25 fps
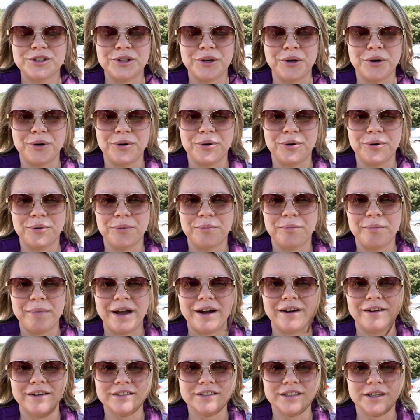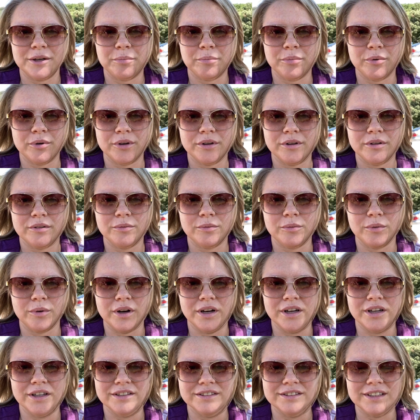So Paris airport
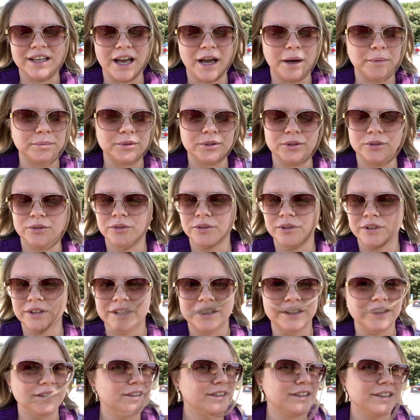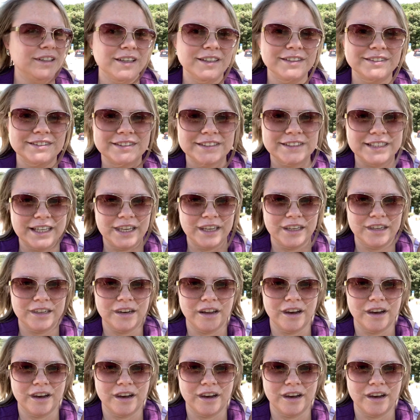was absolutely insane,